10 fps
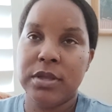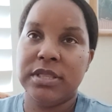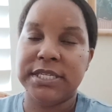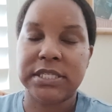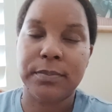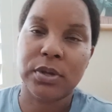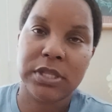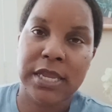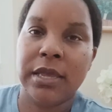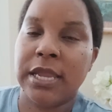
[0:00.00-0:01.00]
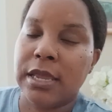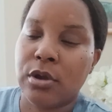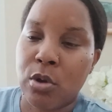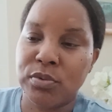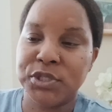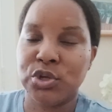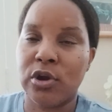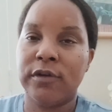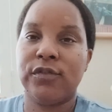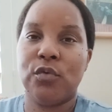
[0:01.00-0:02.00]
These typically, again, are
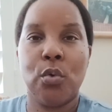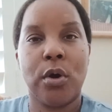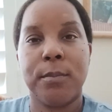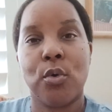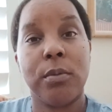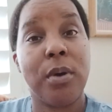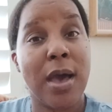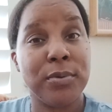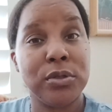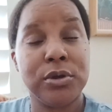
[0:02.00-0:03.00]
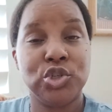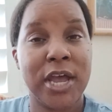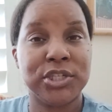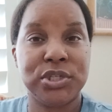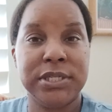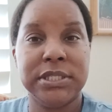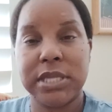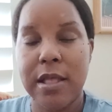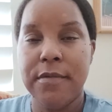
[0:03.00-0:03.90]
reserved for more popular attractions